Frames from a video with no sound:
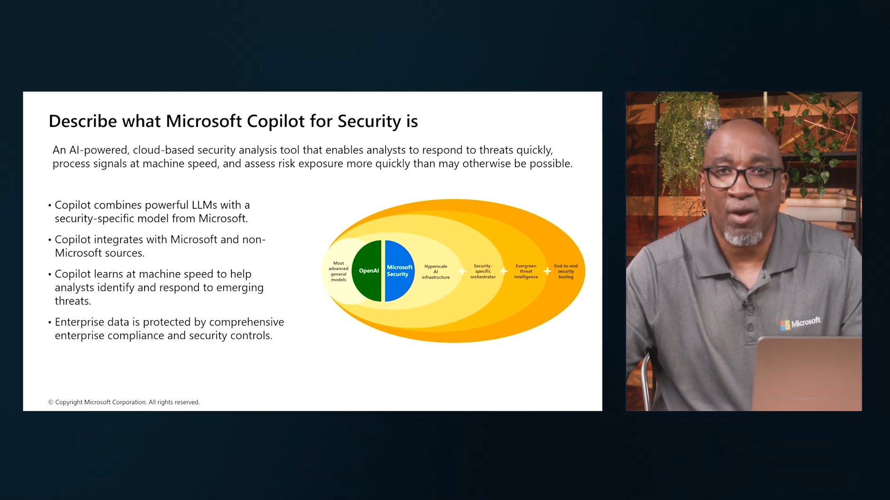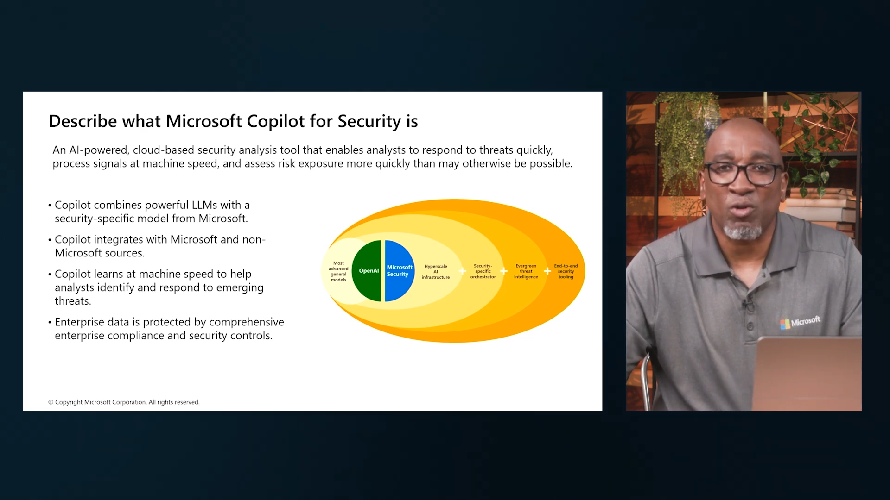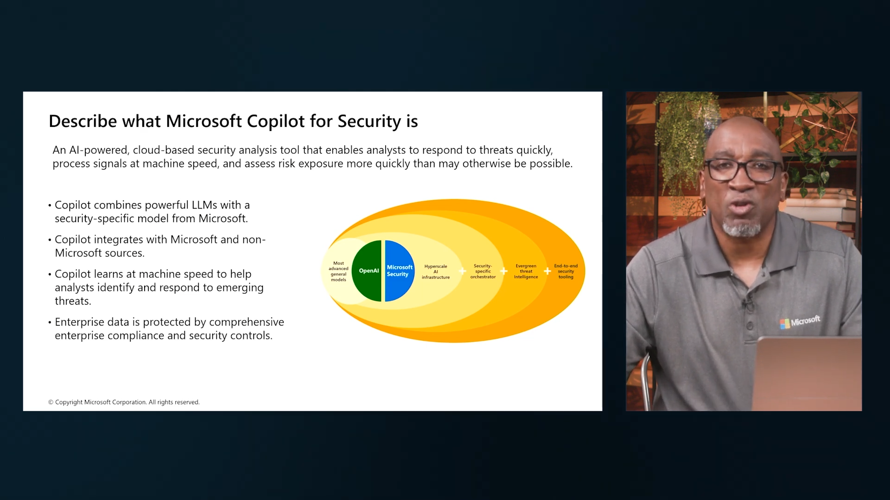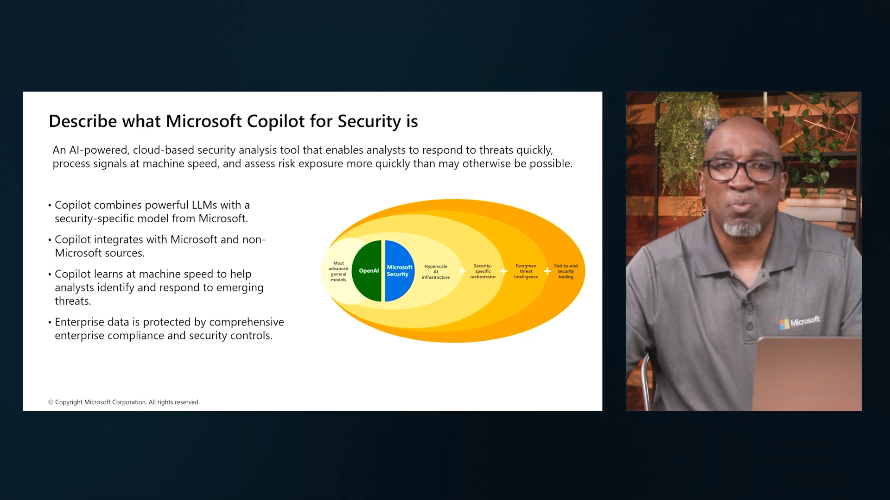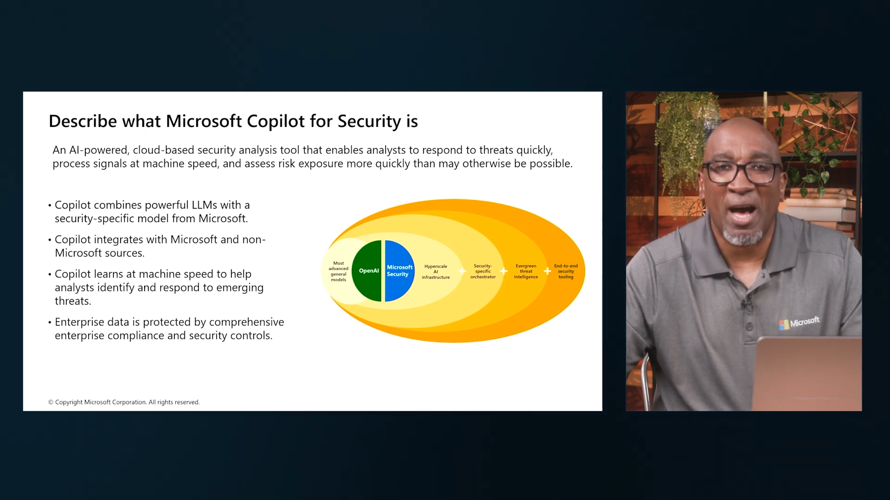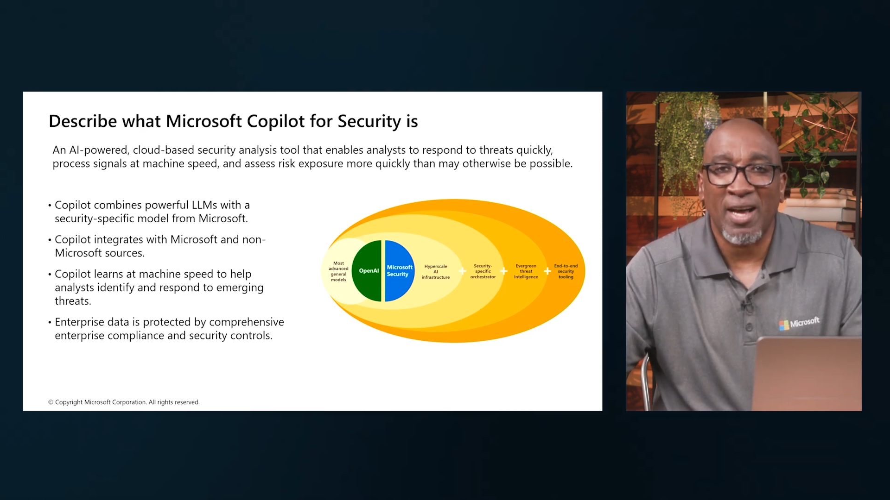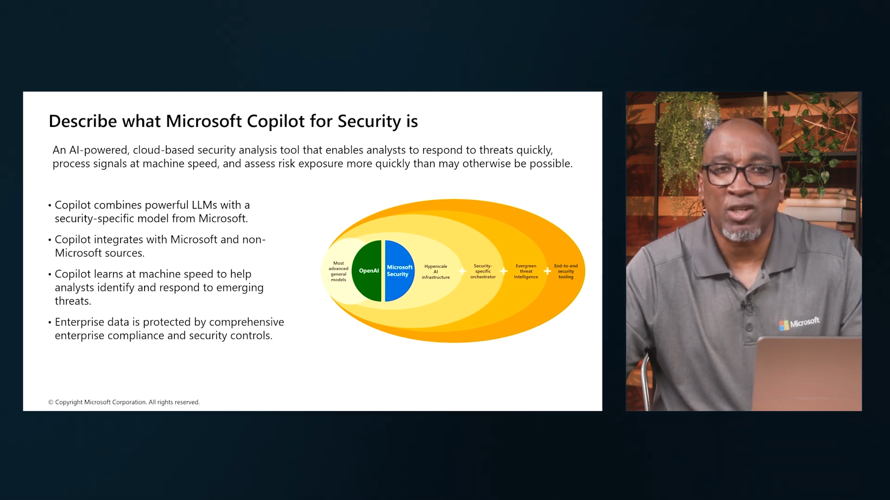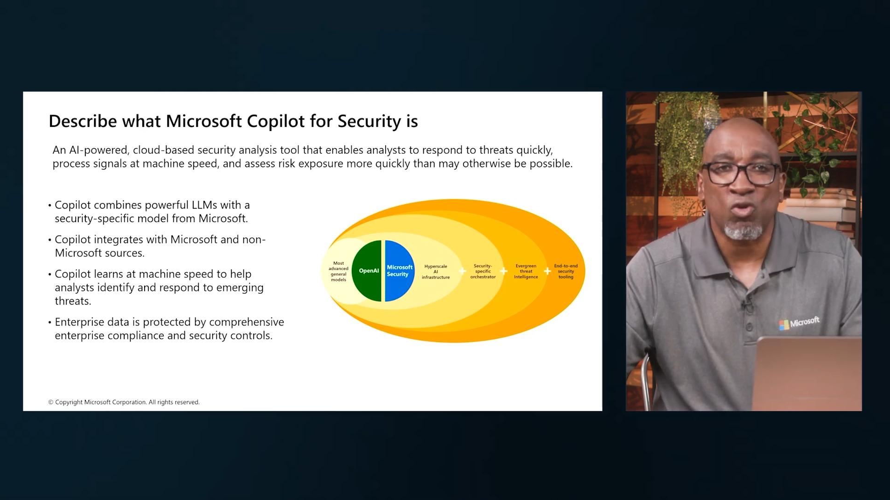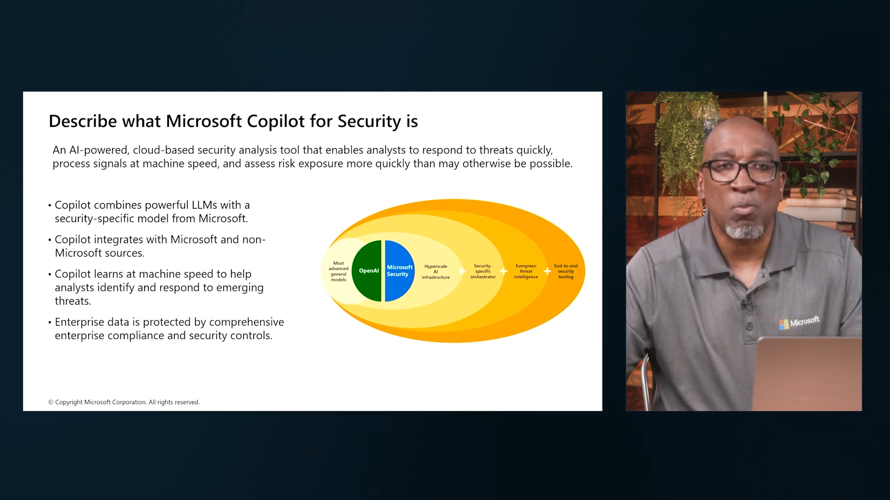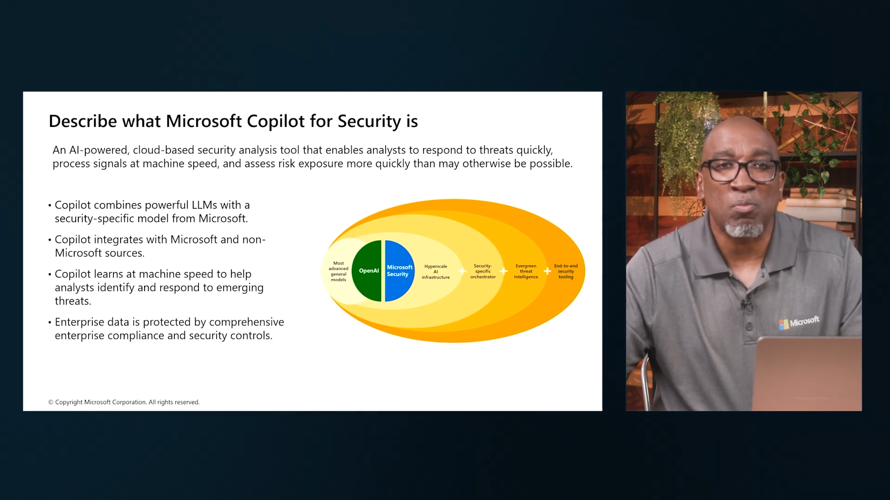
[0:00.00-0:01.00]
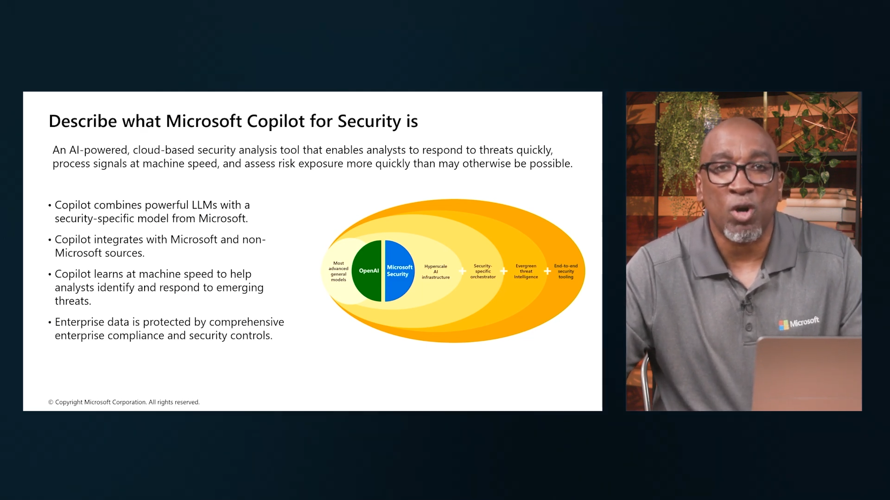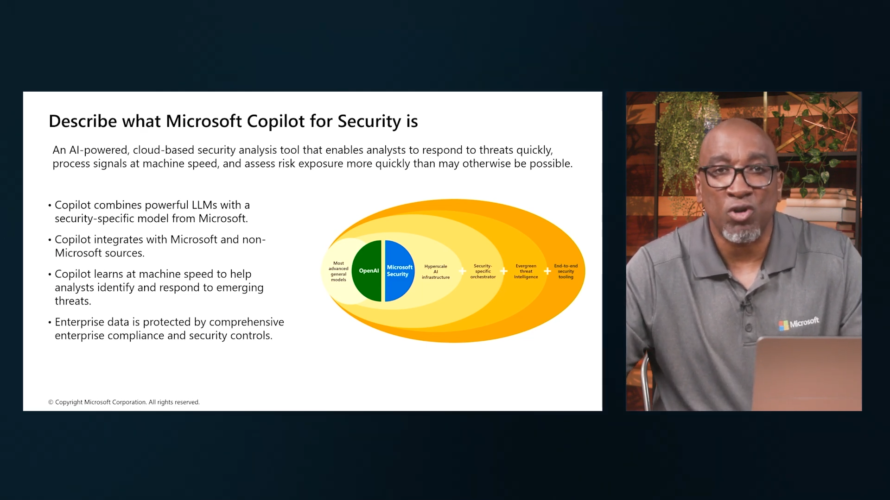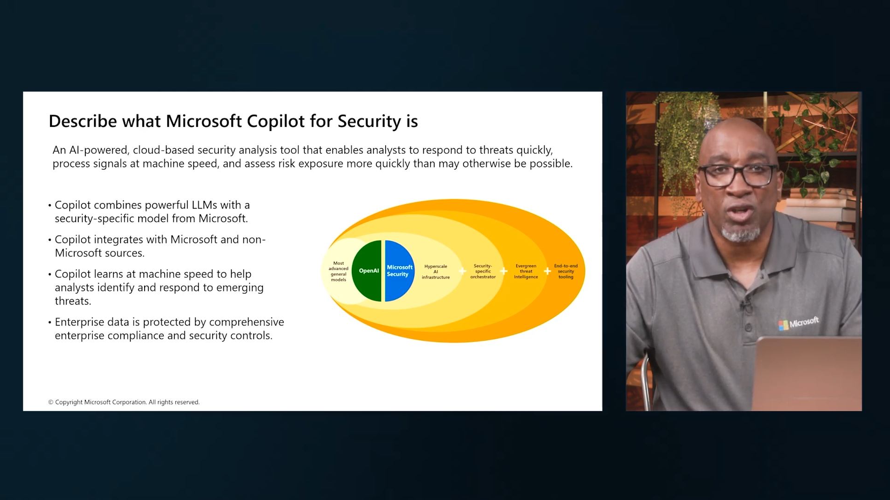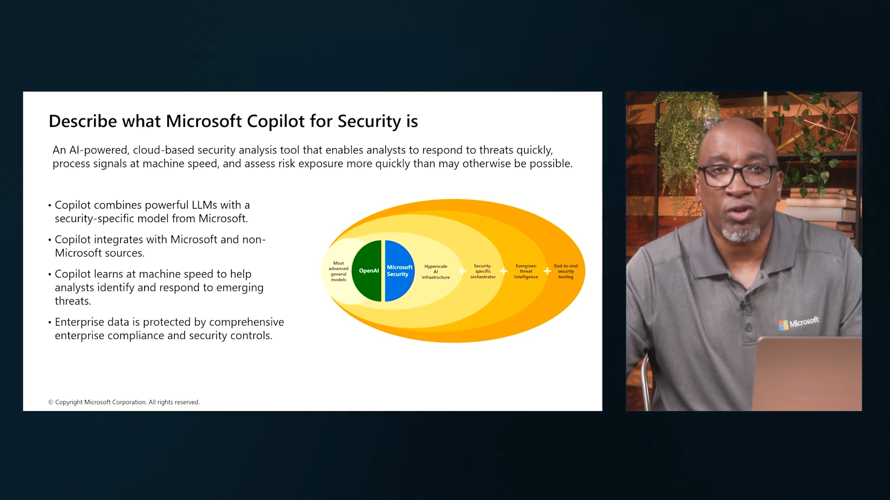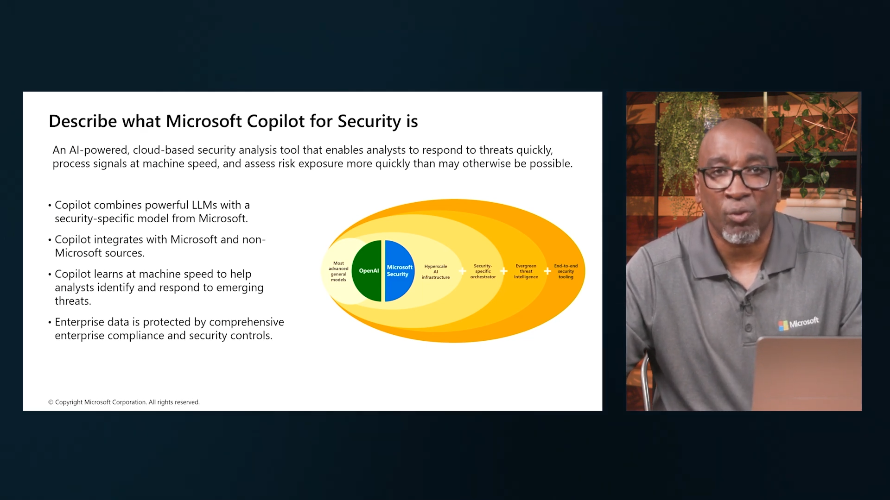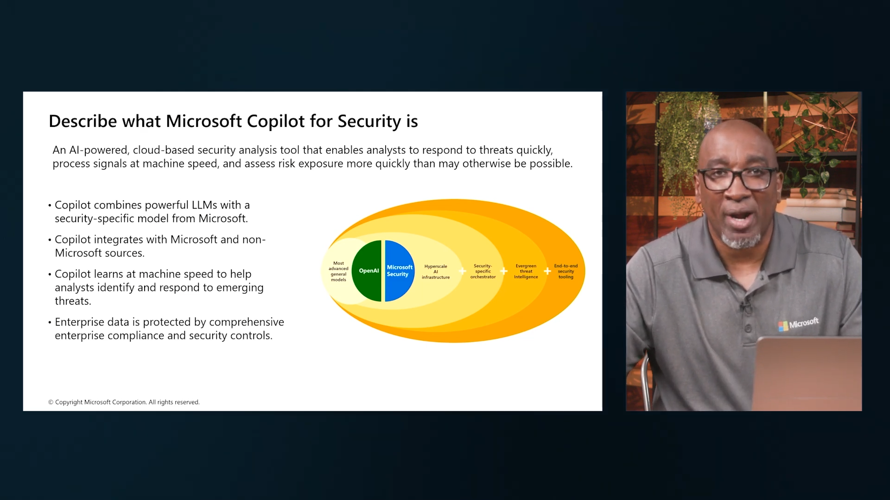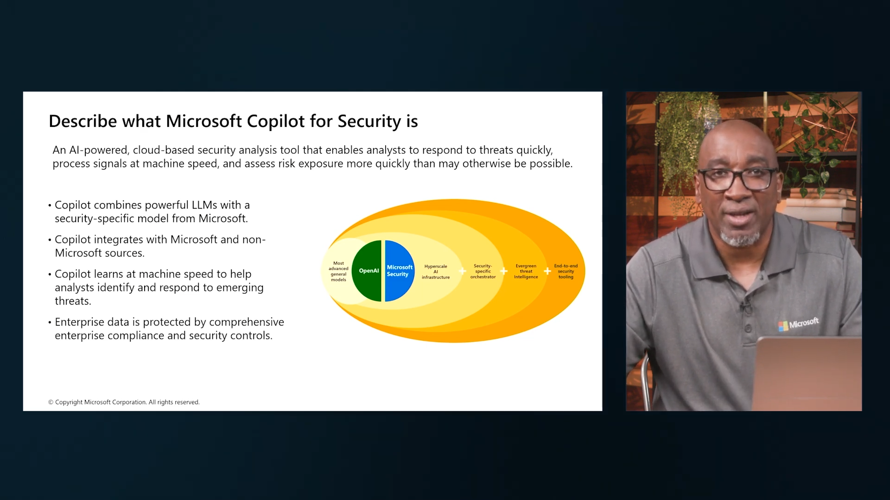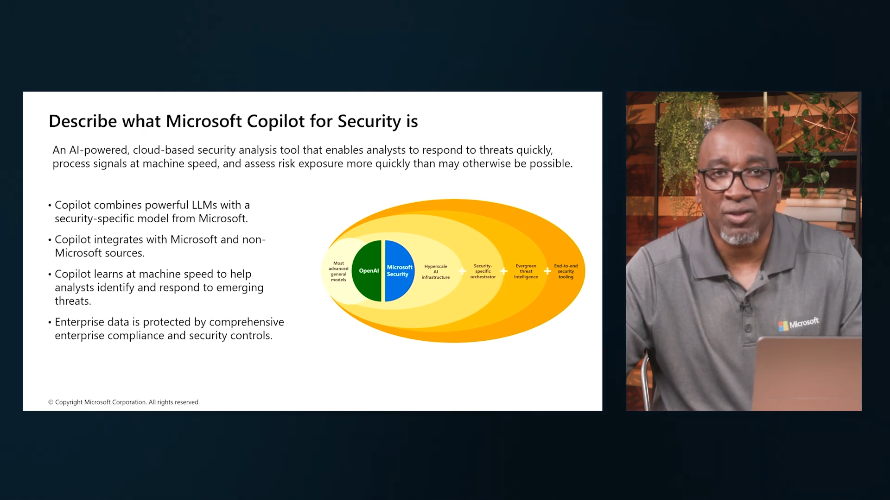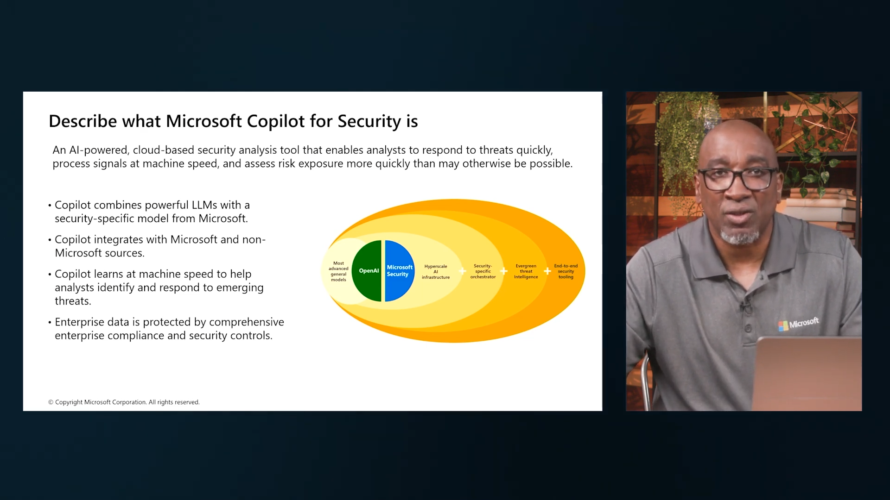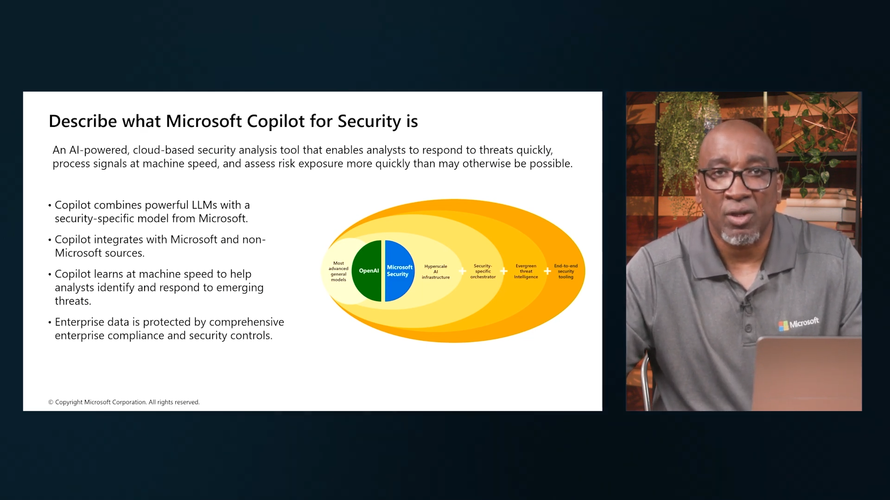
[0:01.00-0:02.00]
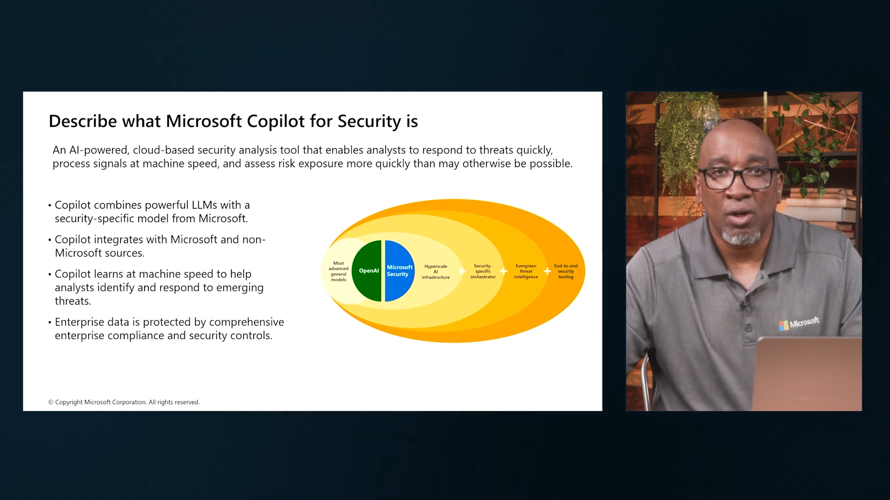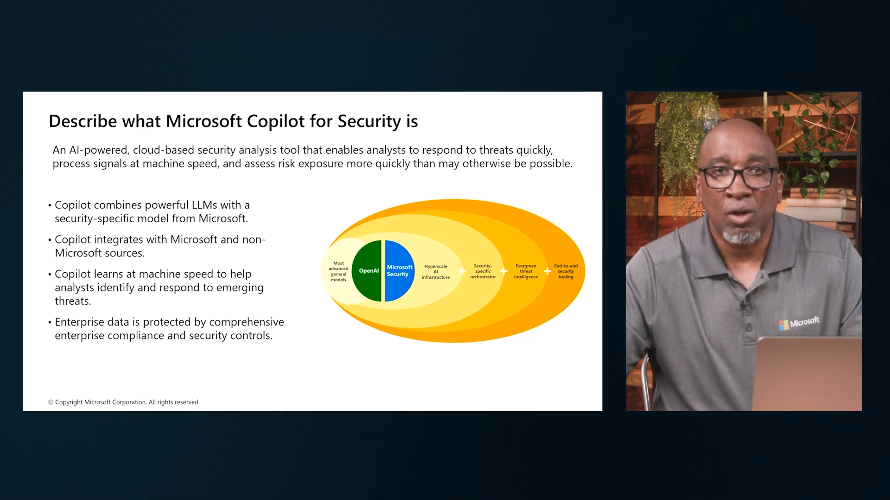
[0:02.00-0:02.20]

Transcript: and respond to emerging threats